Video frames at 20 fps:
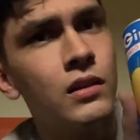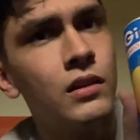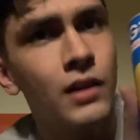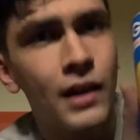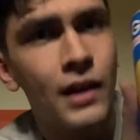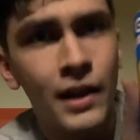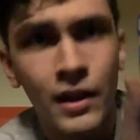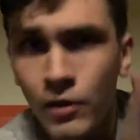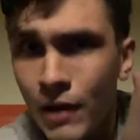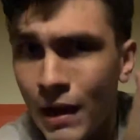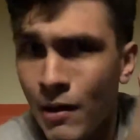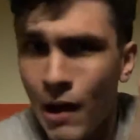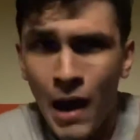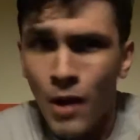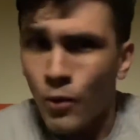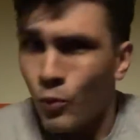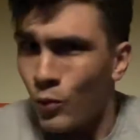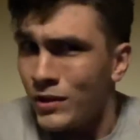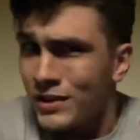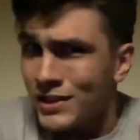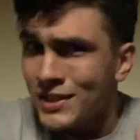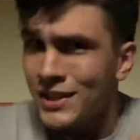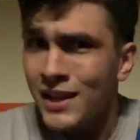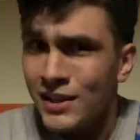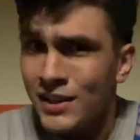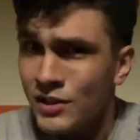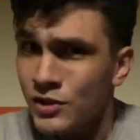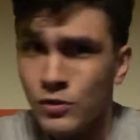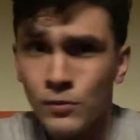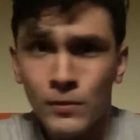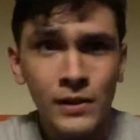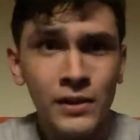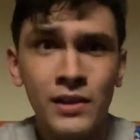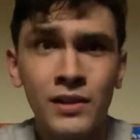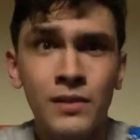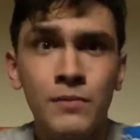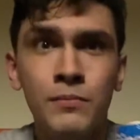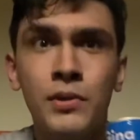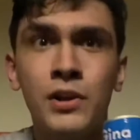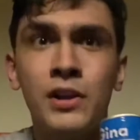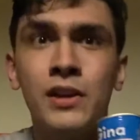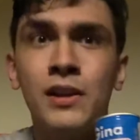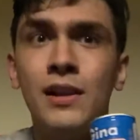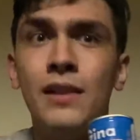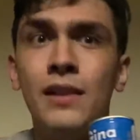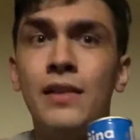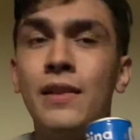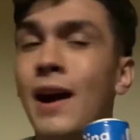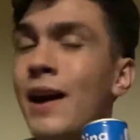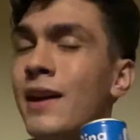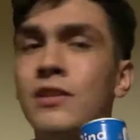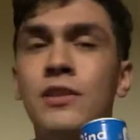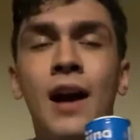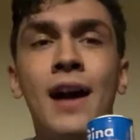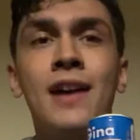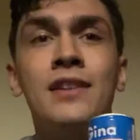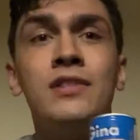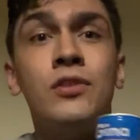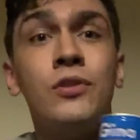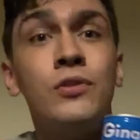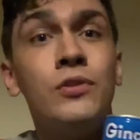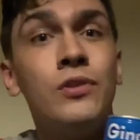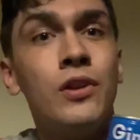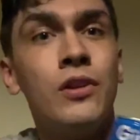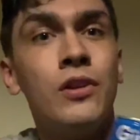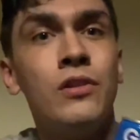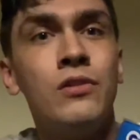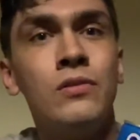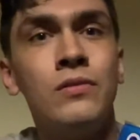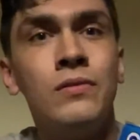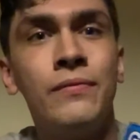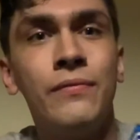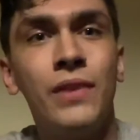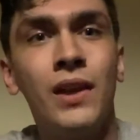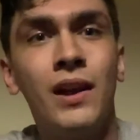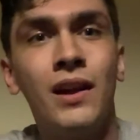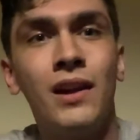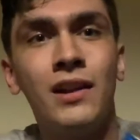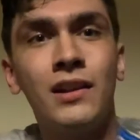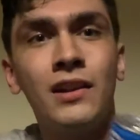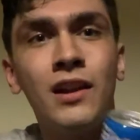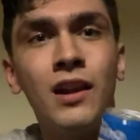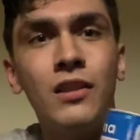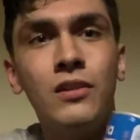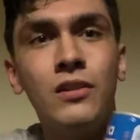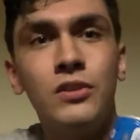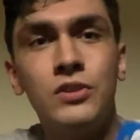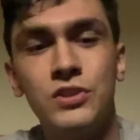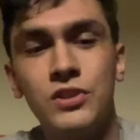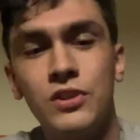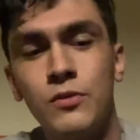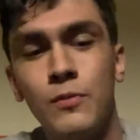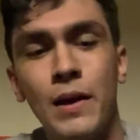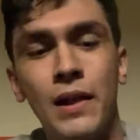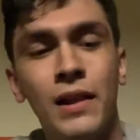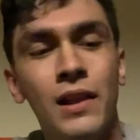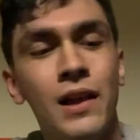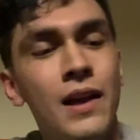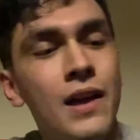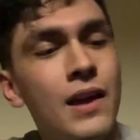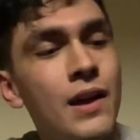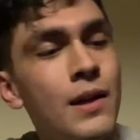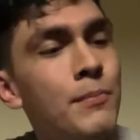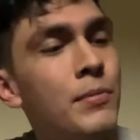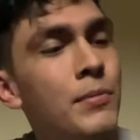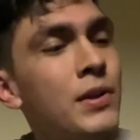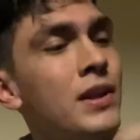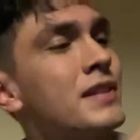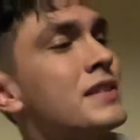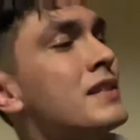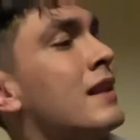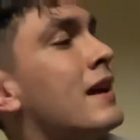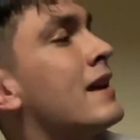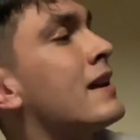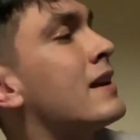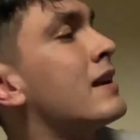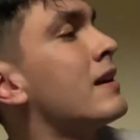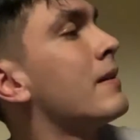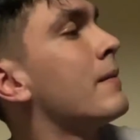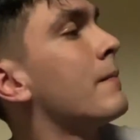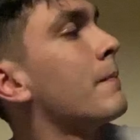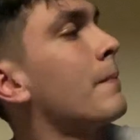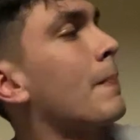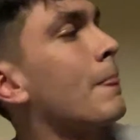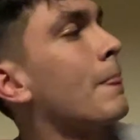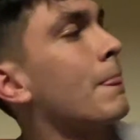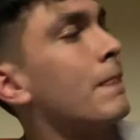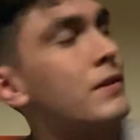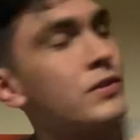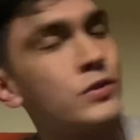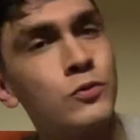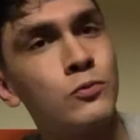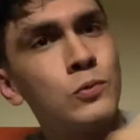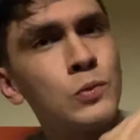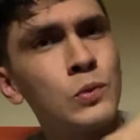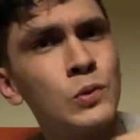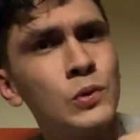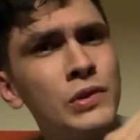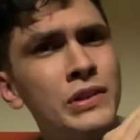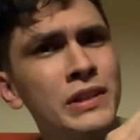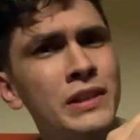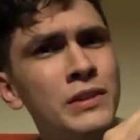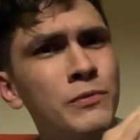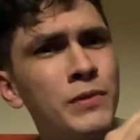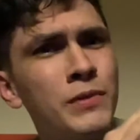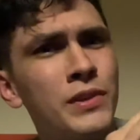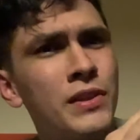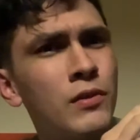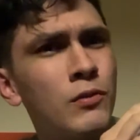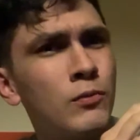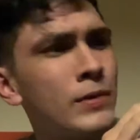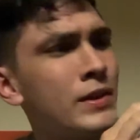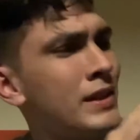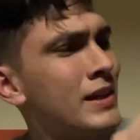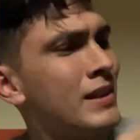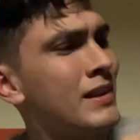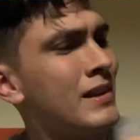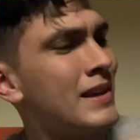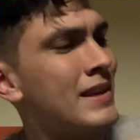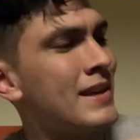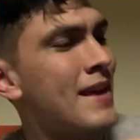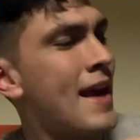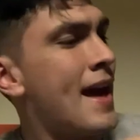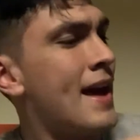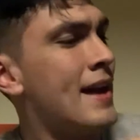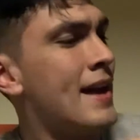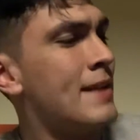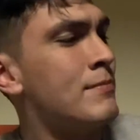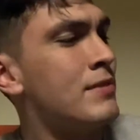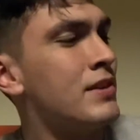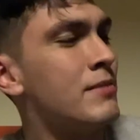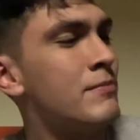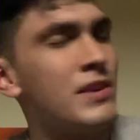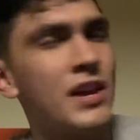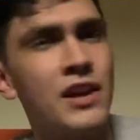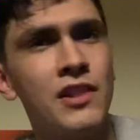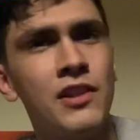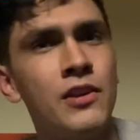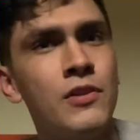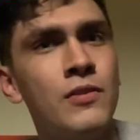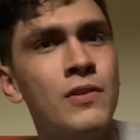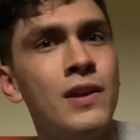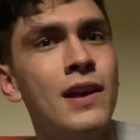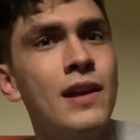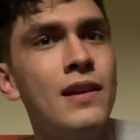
I would say Cerulean, but I don't know colors too well. But it's like cerulean with a really like cadmium yellow.